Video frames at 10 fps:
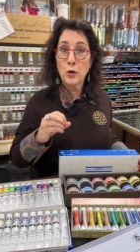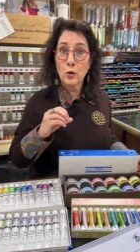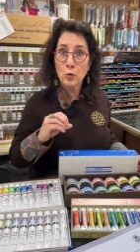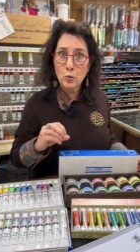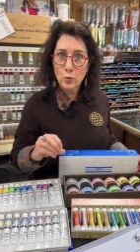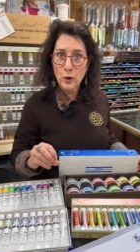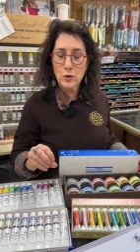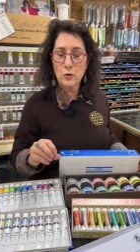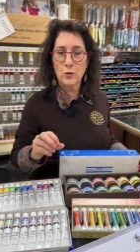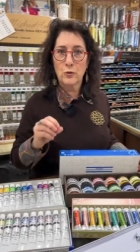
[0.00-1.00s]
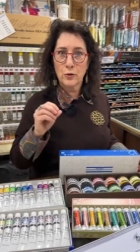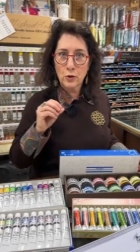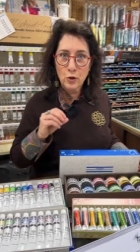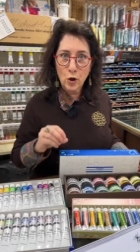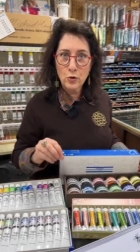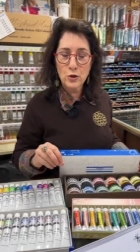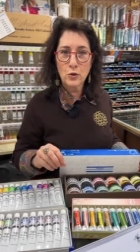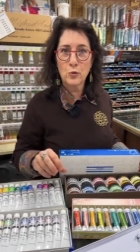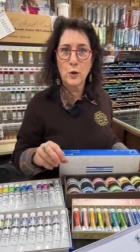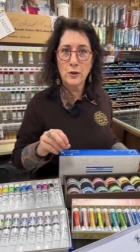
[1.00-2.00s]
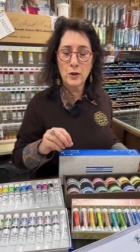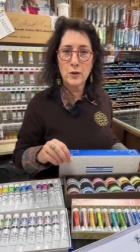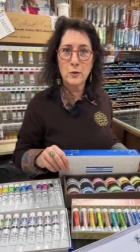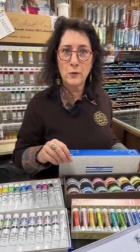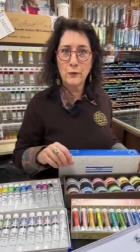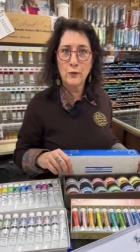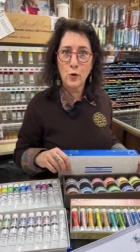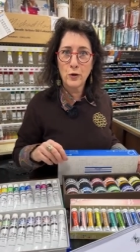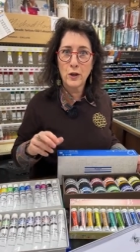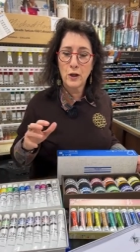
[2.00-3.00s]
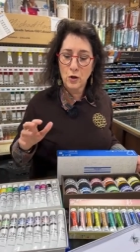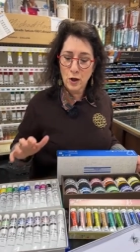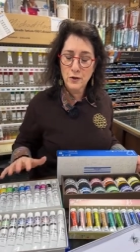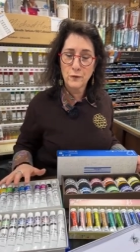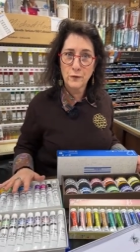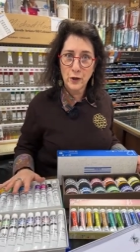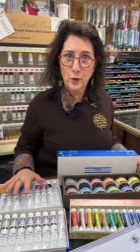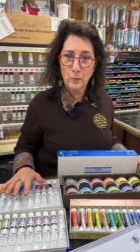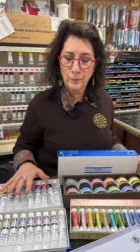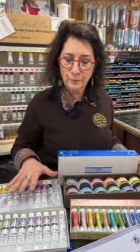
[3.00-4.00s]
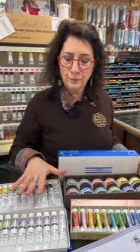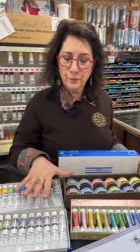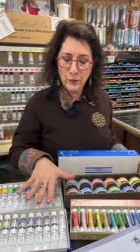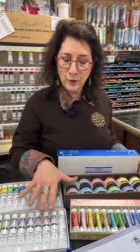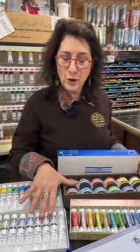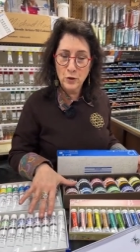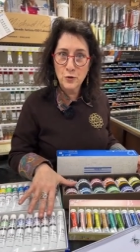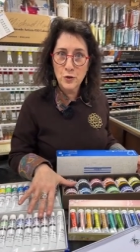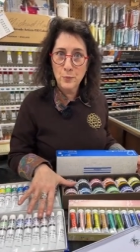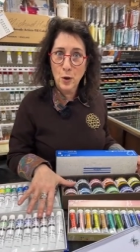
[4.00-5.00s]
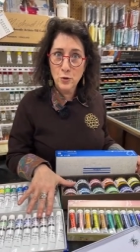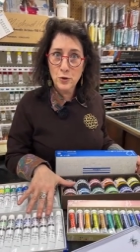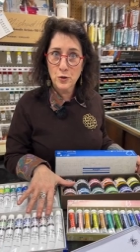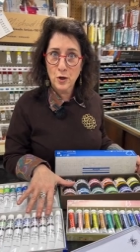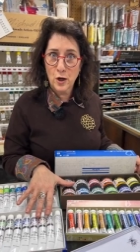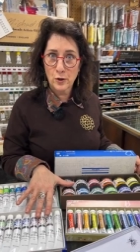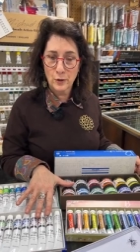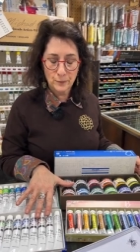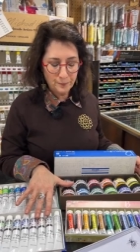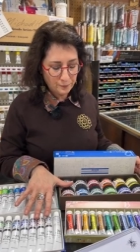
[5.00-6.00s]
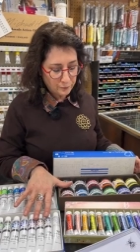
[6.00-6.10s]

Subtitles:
their original, the go-to, what they did before they got to film, they used the poster color.